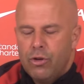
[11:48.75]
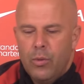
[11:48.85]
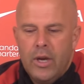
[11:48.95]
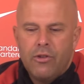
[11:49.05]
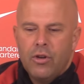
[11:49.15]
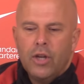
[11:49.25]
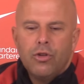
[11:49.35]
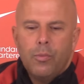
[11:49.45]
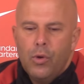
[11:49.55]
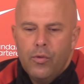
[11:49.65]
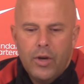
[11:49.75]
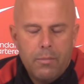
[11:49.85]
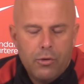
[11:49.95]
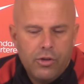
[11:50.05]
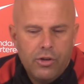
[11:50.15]
So he has a lot to prove in
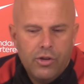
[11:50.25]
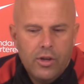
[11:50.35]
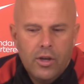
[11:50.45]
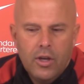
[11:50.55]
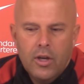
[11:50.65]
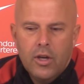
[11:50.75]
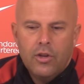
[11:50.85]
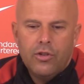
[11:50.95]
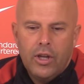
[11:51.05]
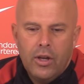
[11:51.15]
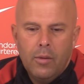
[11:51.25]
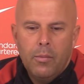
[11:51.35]
that position still.